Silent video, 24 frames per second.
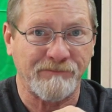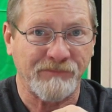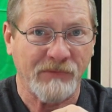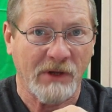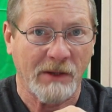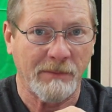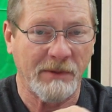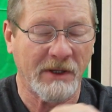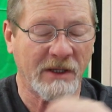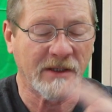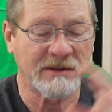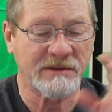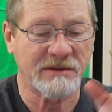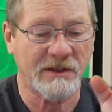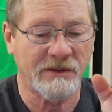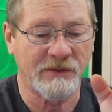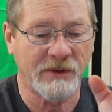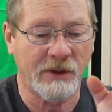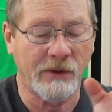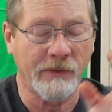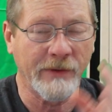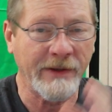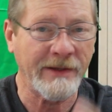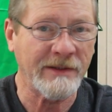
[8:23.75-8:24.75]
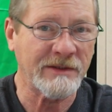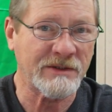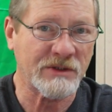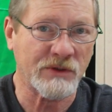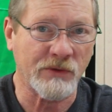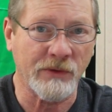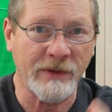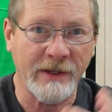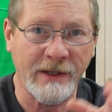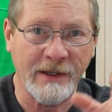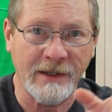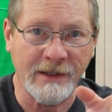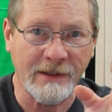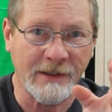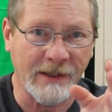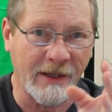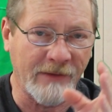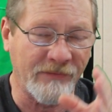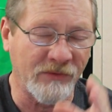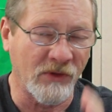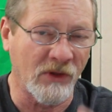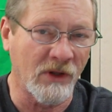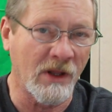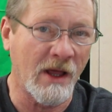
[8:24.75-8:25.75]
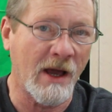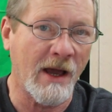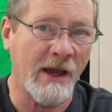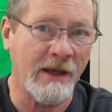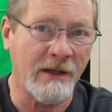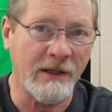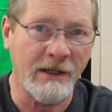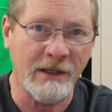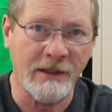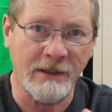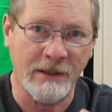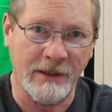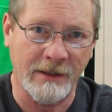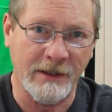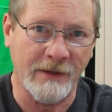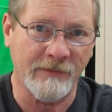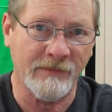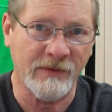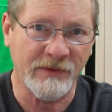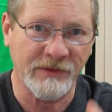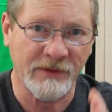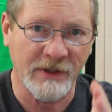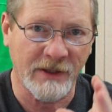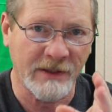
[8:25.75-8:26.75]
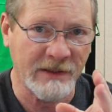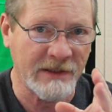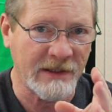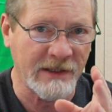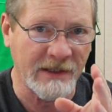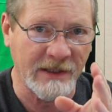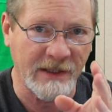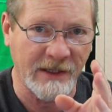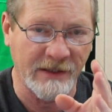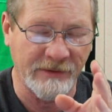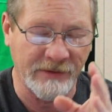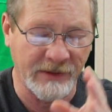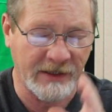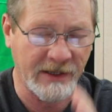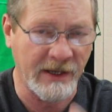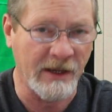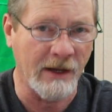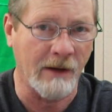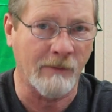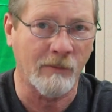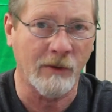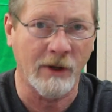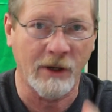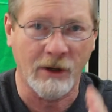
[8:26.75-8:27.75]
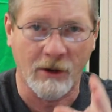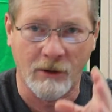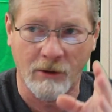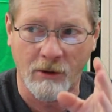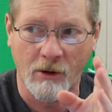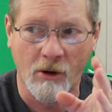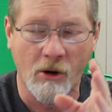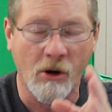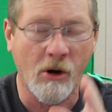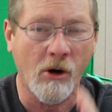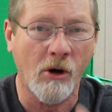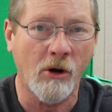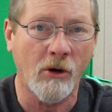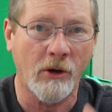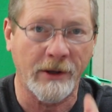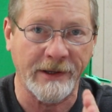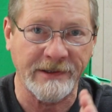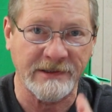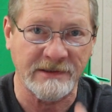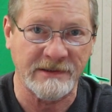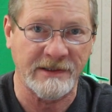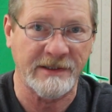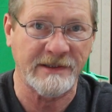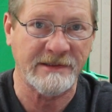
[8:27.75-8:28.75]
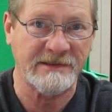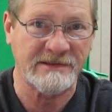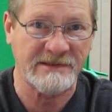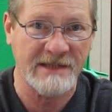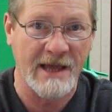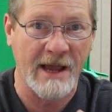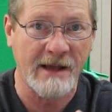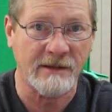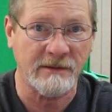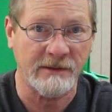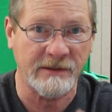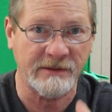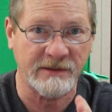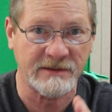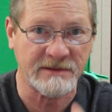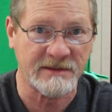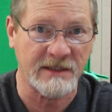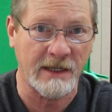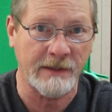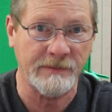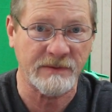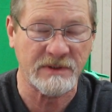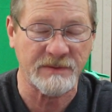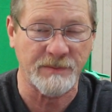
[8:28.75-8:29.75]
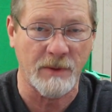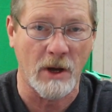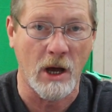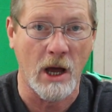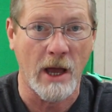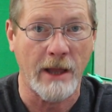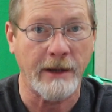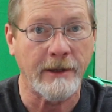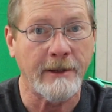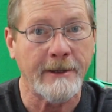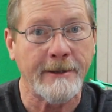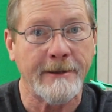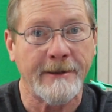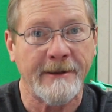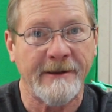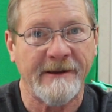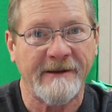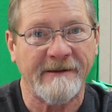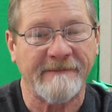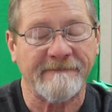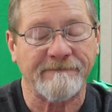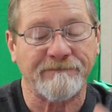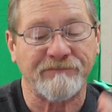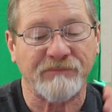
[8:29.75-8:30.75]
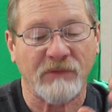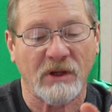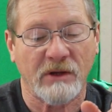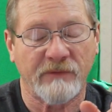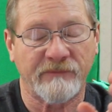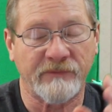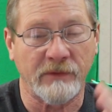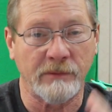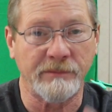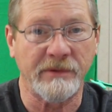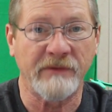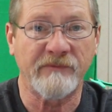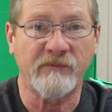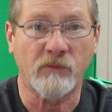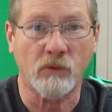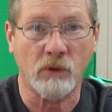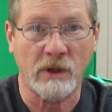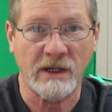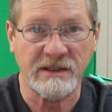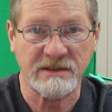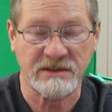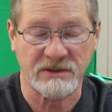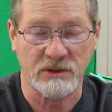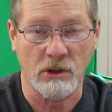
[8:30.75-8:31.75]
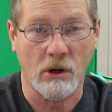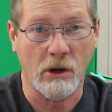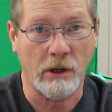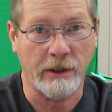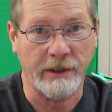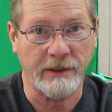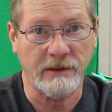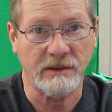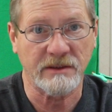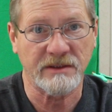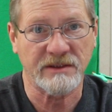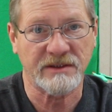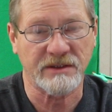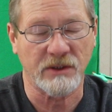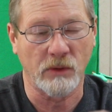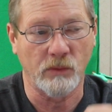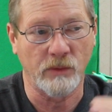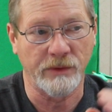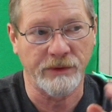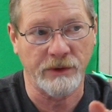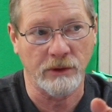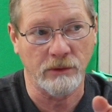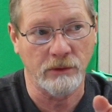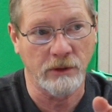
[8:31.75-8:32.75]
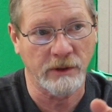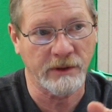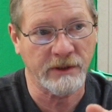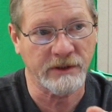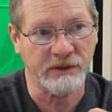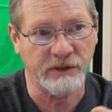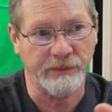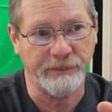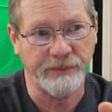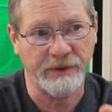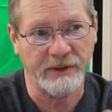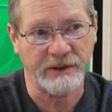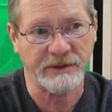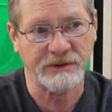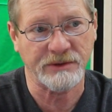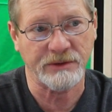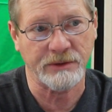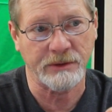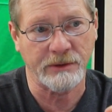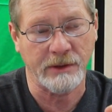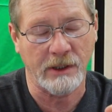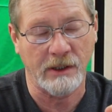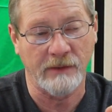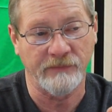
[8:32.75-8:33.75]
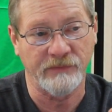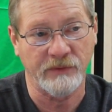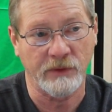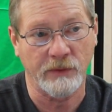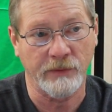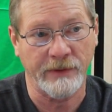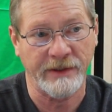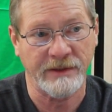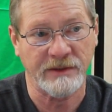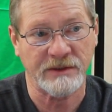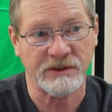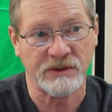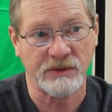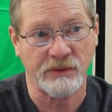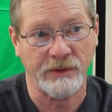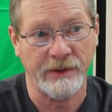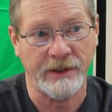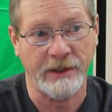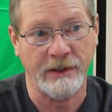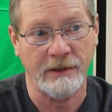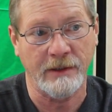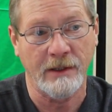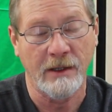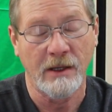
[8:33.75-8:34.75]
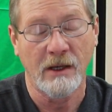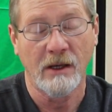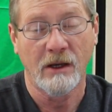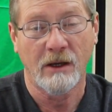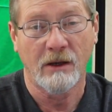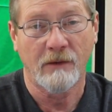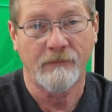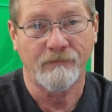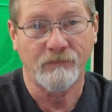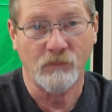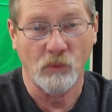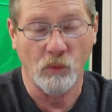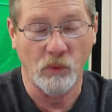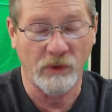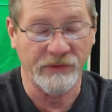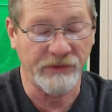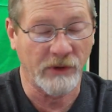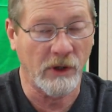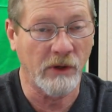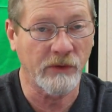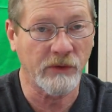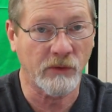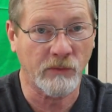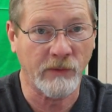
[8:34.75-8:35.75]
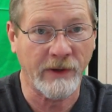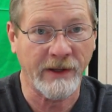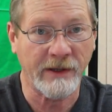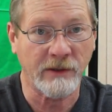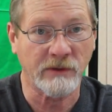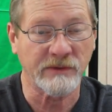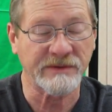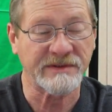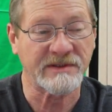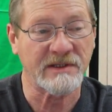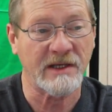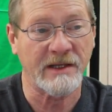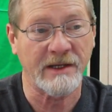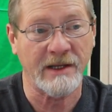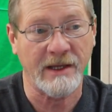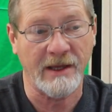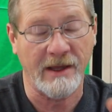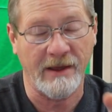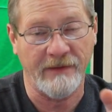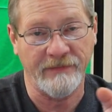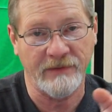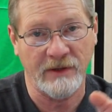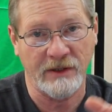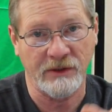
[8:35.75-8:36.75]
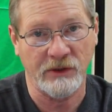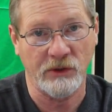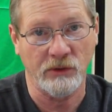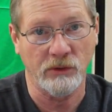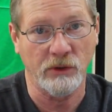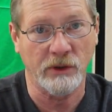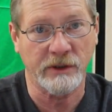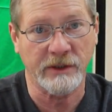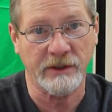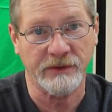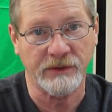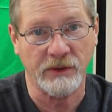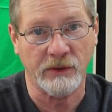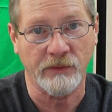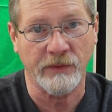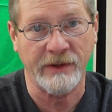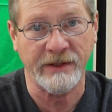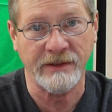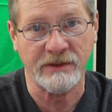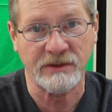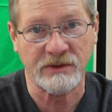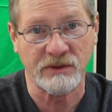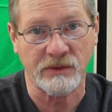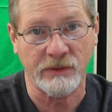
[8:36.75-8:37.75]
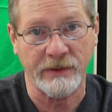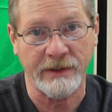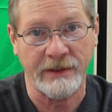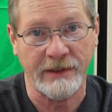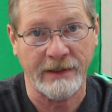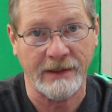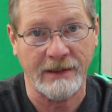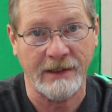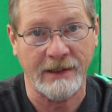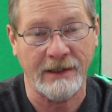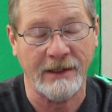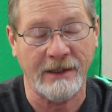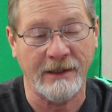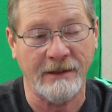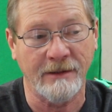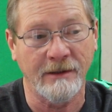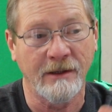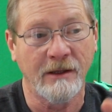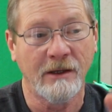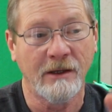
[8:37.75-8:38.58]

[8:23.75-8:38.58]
Because the green screen and the lighting and everything and the camera are all in exactly the same spot from before I started. So when you look at the picture of the green screen with all the wrinkles in it, and then you look at the green screen again